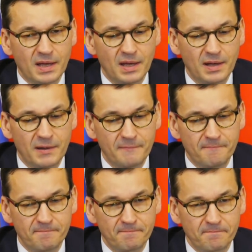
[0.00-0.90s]

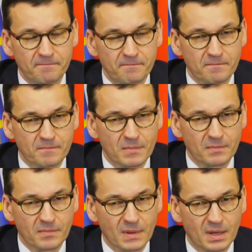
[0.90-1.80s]

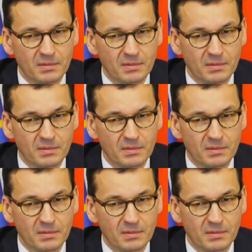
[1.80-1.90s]
And